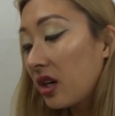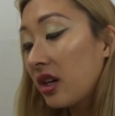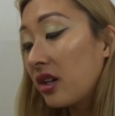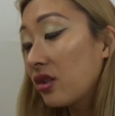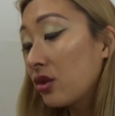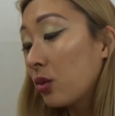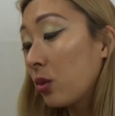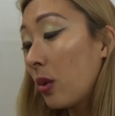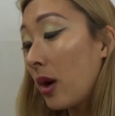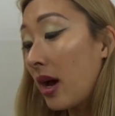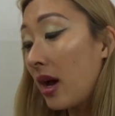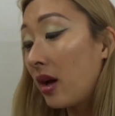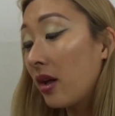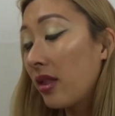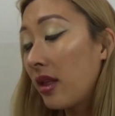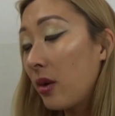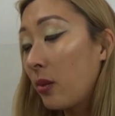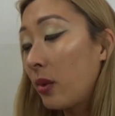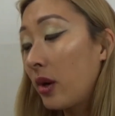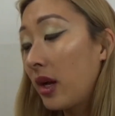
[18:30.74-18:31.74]
as well.
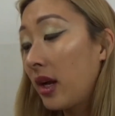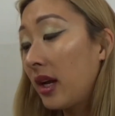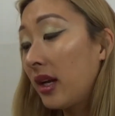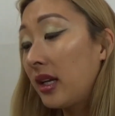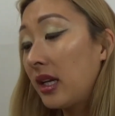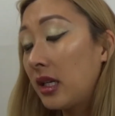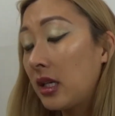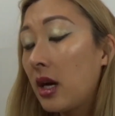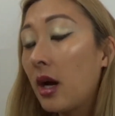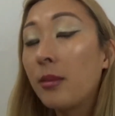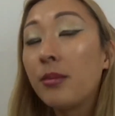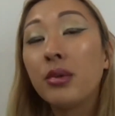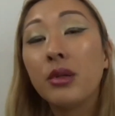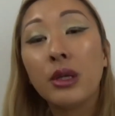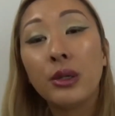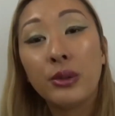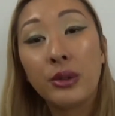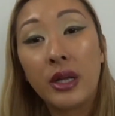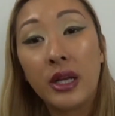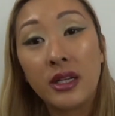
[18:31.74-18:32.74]
That way I can
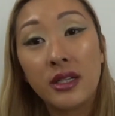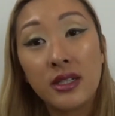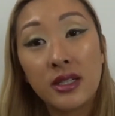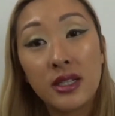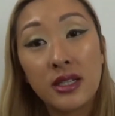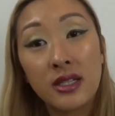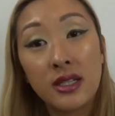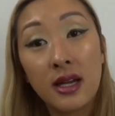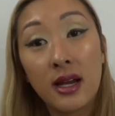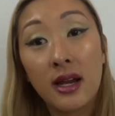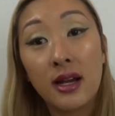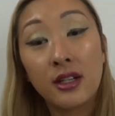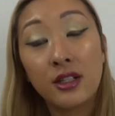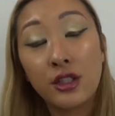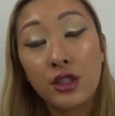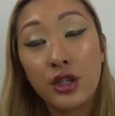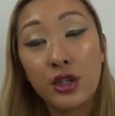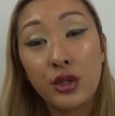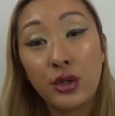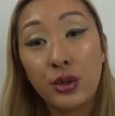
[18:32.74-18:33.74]
upload it
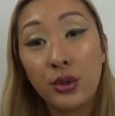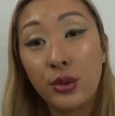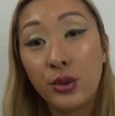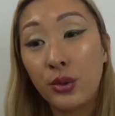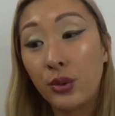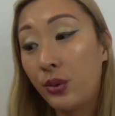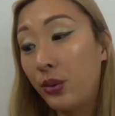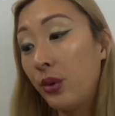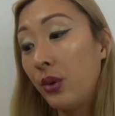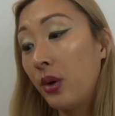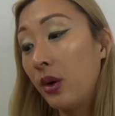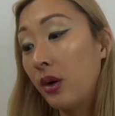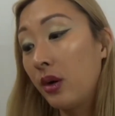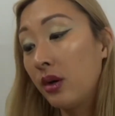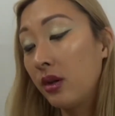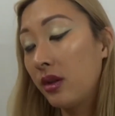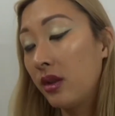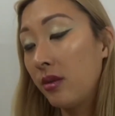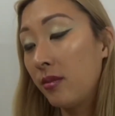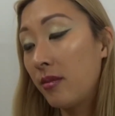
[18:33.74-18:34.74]
onto
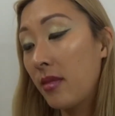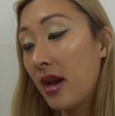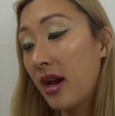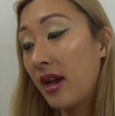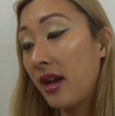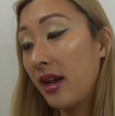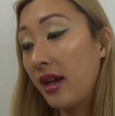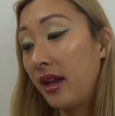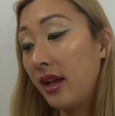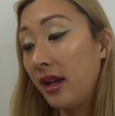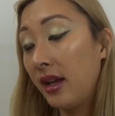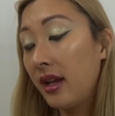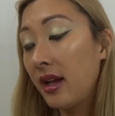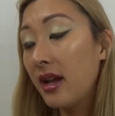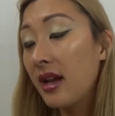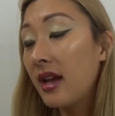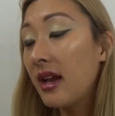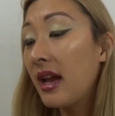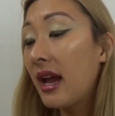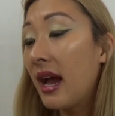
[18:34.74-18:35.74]
my
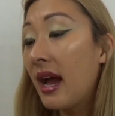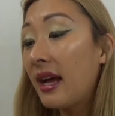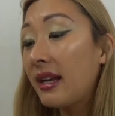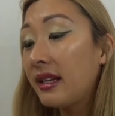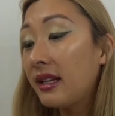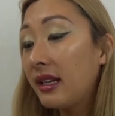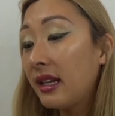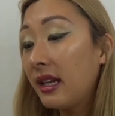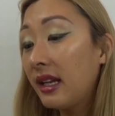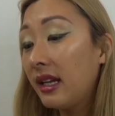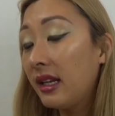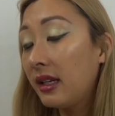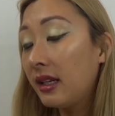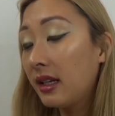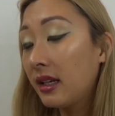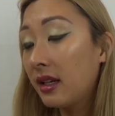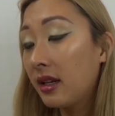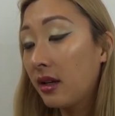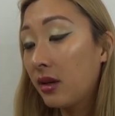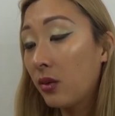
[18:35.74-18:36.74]

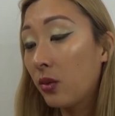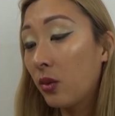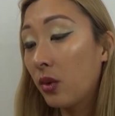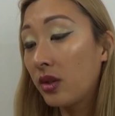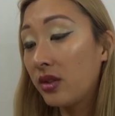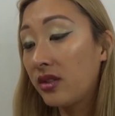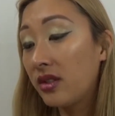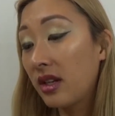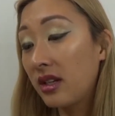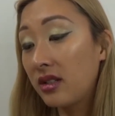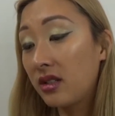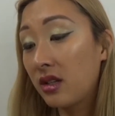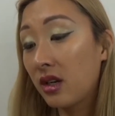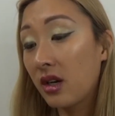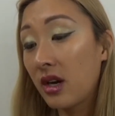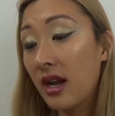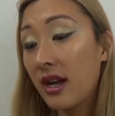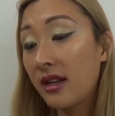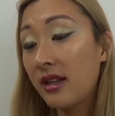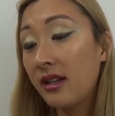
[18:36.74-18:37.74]
editing once I
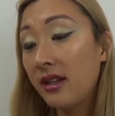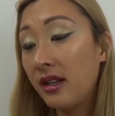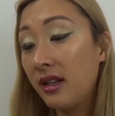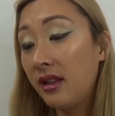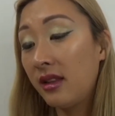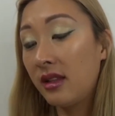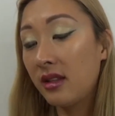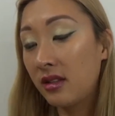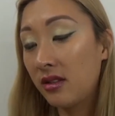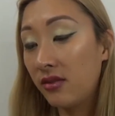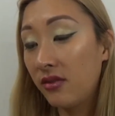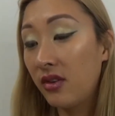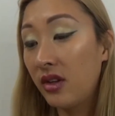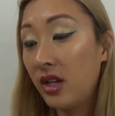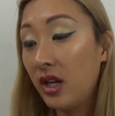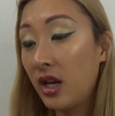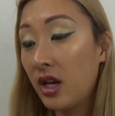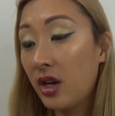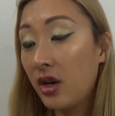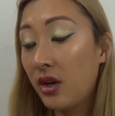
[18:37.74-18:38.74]
start editing this
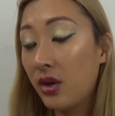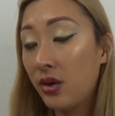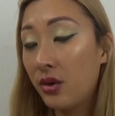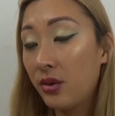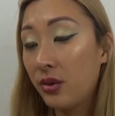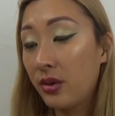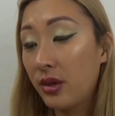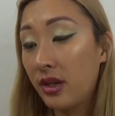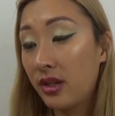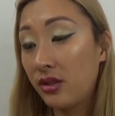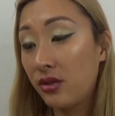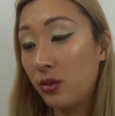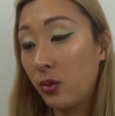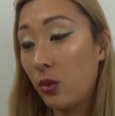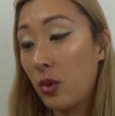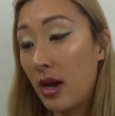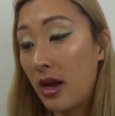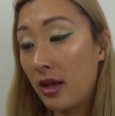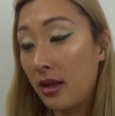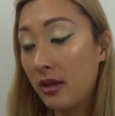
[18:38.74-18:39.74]
video as
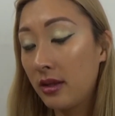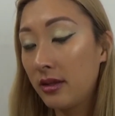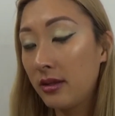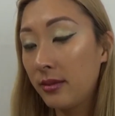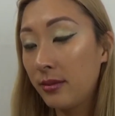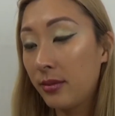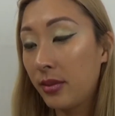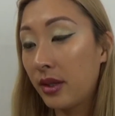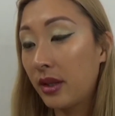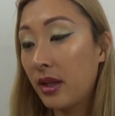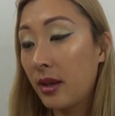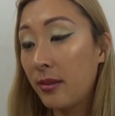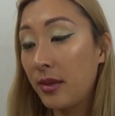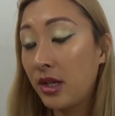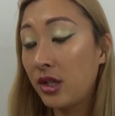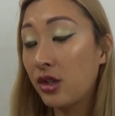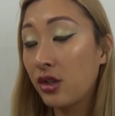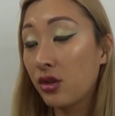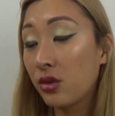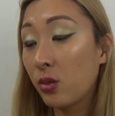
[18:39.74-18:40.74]
well. But let me
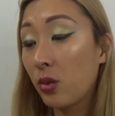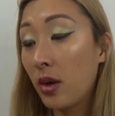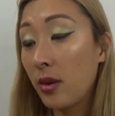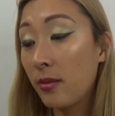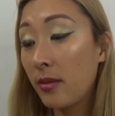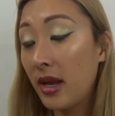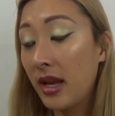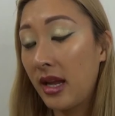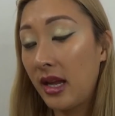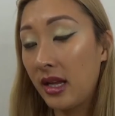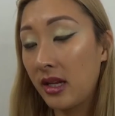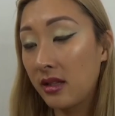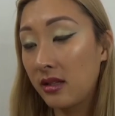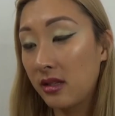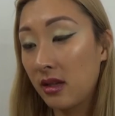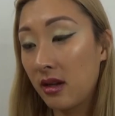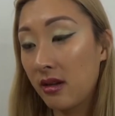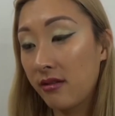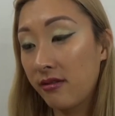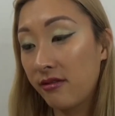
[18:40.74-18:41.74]
just wipe my hands
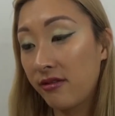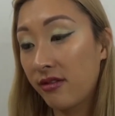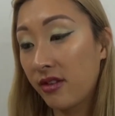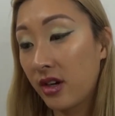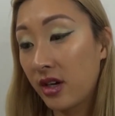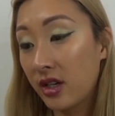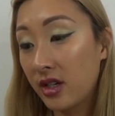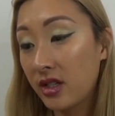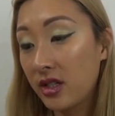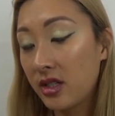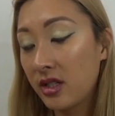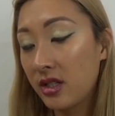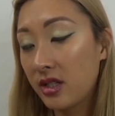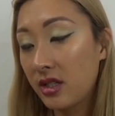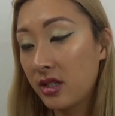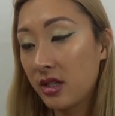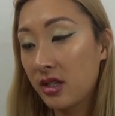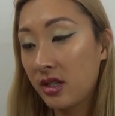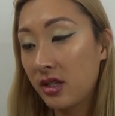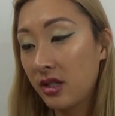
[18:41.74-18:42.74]
off
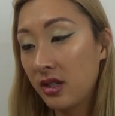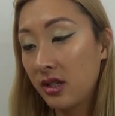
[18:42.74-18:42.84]
first.